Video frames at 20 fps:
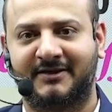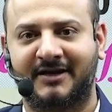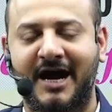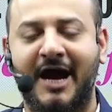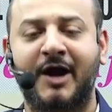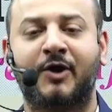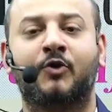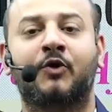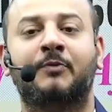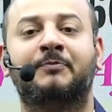I
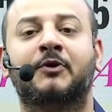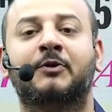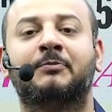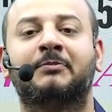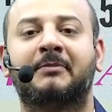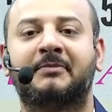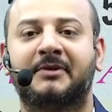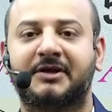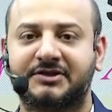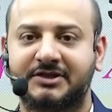hope your
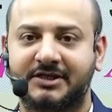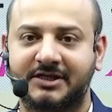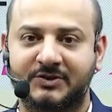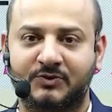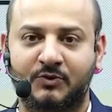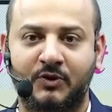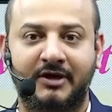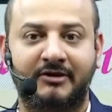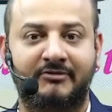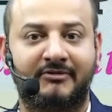preparation is
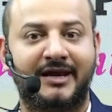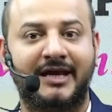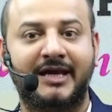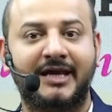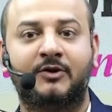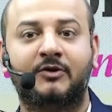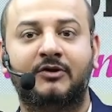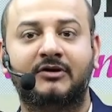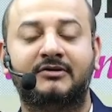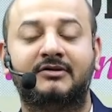going really
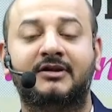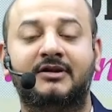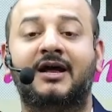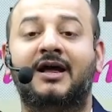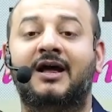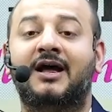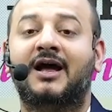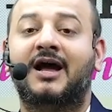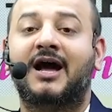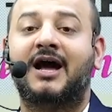good
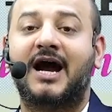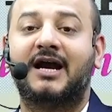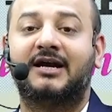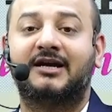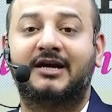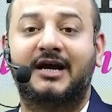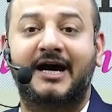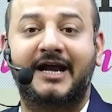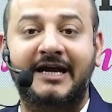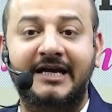and
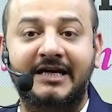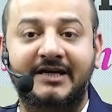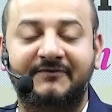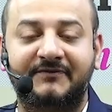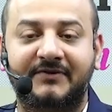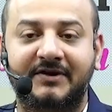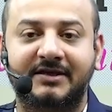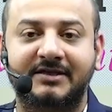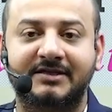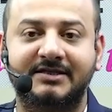current
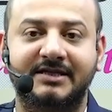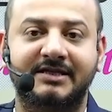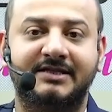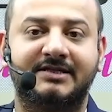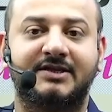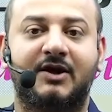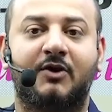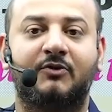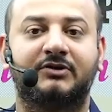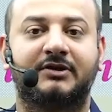affairs is
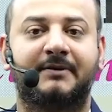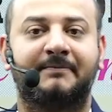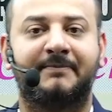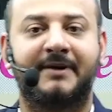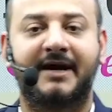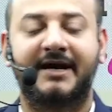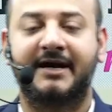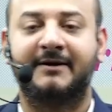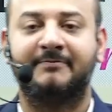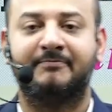now the
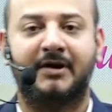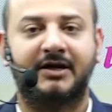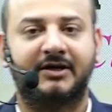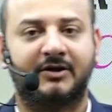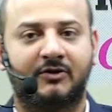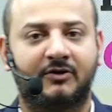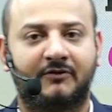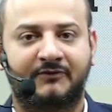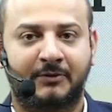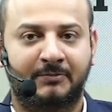bread and butter
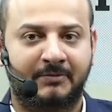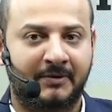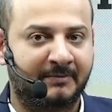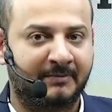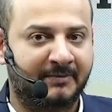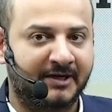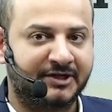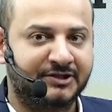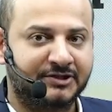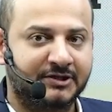of your
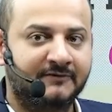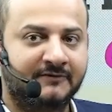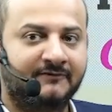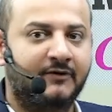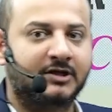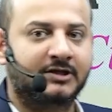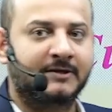preparation for the